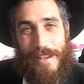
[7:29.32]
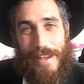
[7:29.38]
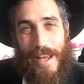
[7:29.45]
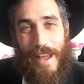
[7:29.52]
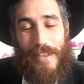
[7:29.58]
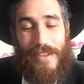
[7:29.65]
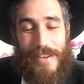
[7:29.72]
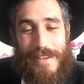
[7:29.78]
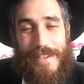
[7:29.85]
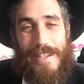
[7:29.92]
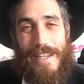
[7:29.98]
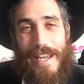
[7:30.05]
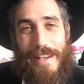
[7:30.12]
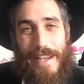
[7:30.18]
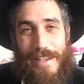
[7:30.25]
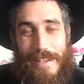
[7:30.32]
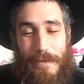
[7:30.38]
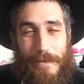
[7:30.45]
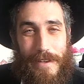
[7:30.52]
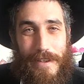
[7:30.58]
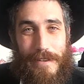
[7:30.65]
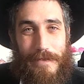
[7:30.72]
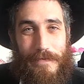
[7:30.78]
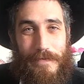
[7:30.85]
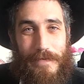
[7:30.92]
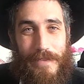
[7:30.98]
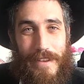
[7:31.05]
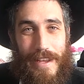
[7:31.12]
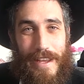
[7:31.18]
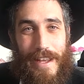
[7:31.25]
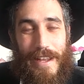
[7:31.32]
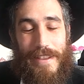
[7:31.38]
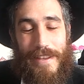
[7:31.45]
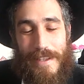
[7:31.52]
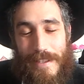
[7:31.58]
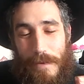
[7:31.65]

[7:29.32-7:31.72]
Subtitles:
And this is anti-Semitism. This